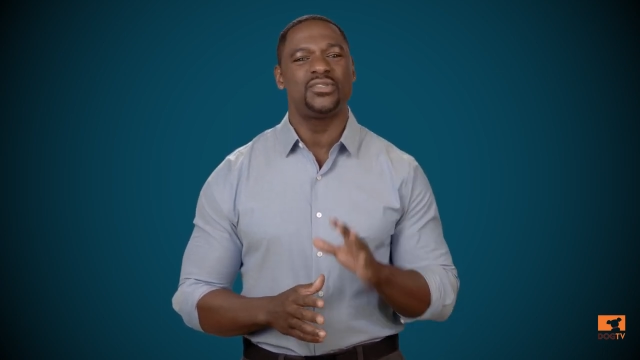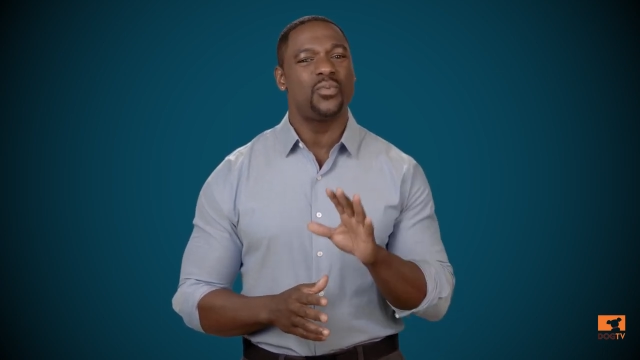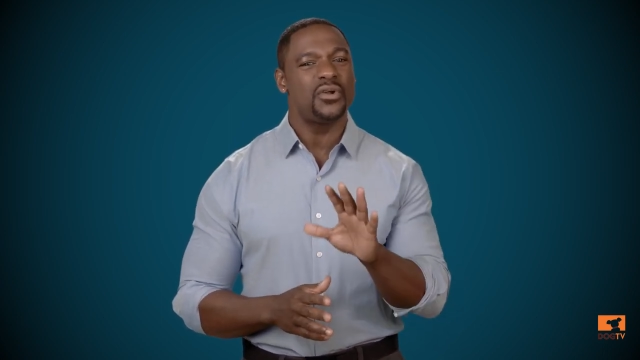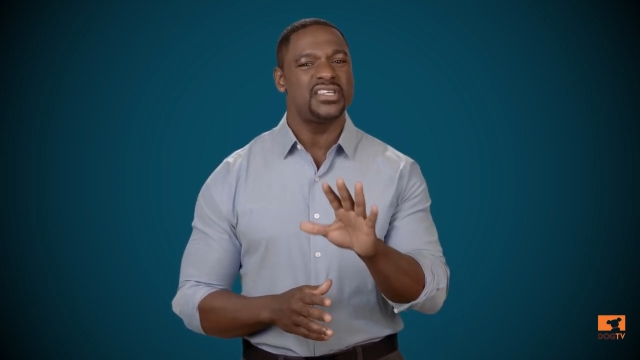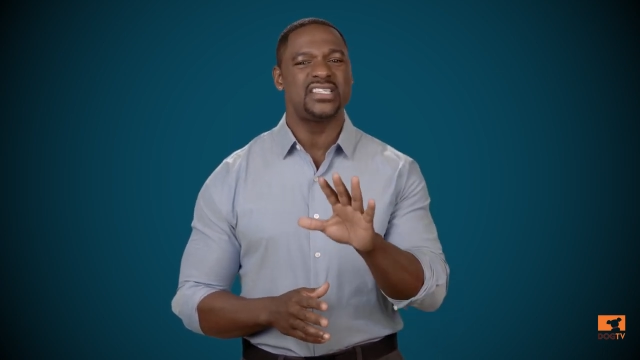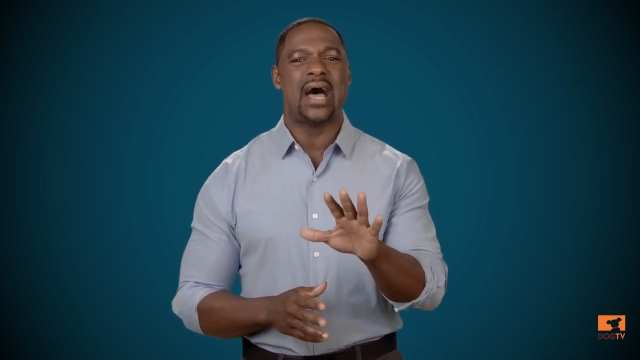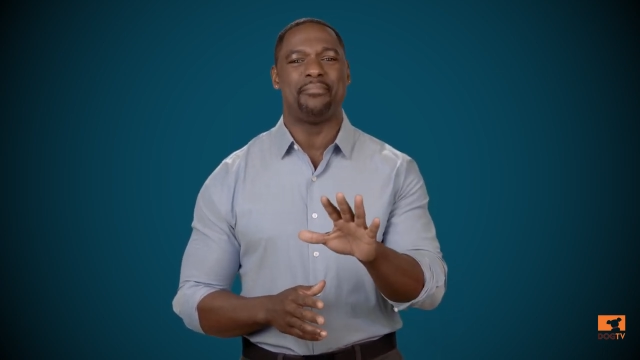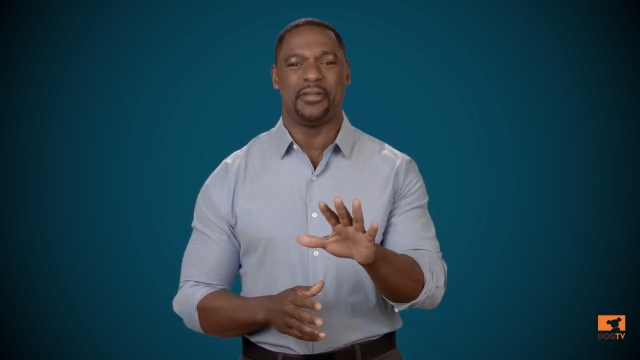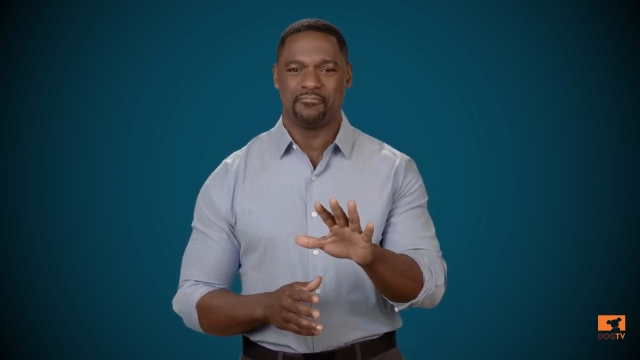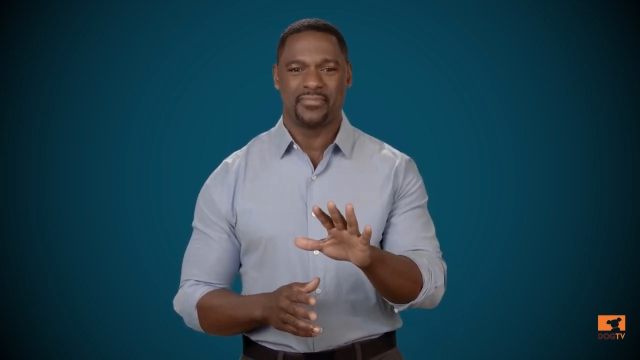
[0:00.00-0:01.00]
it's worth
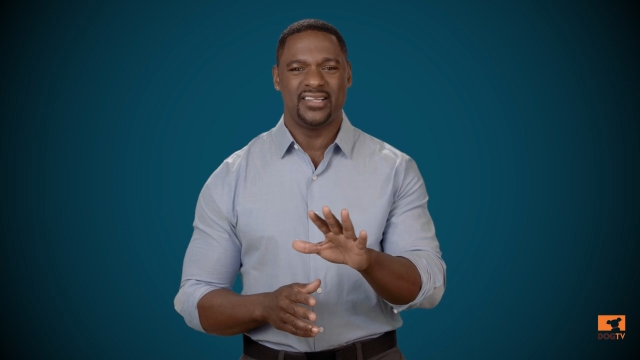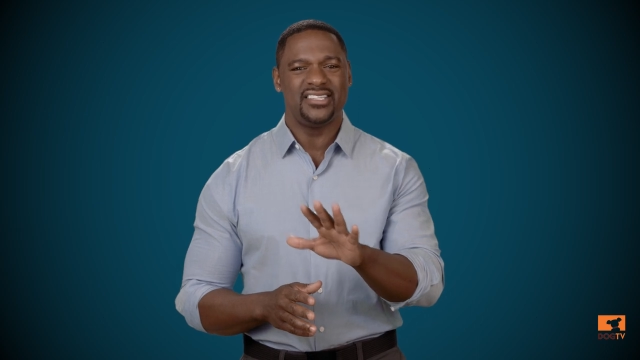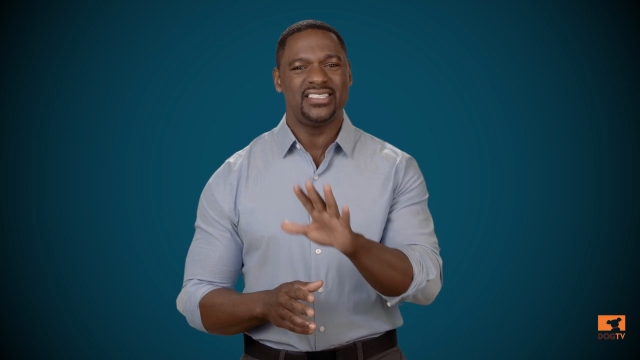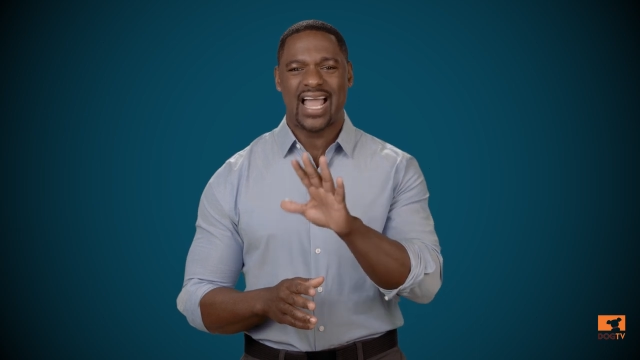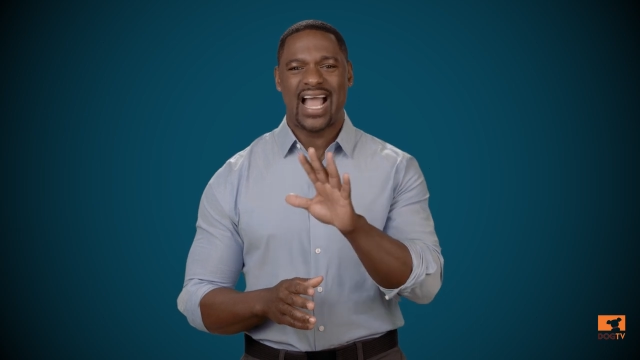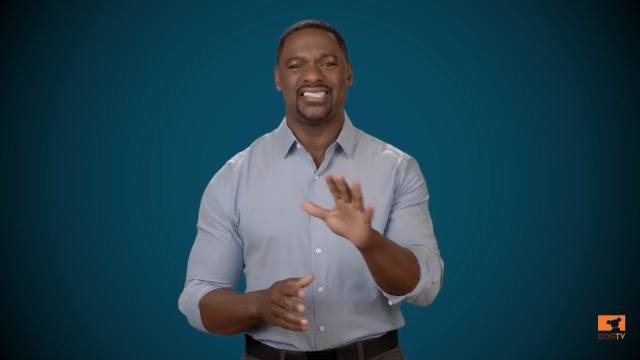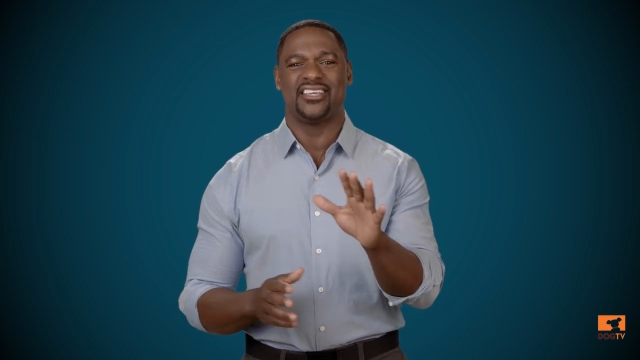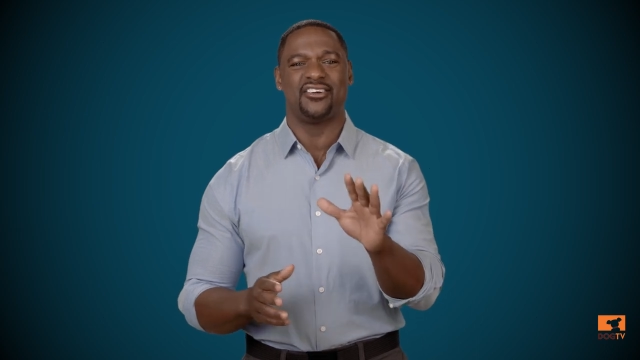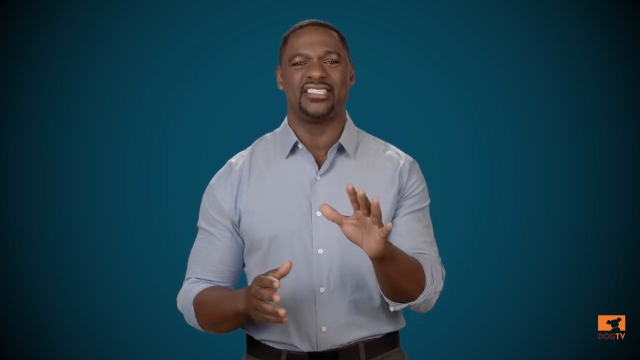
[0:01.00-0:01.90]
stopping and just asking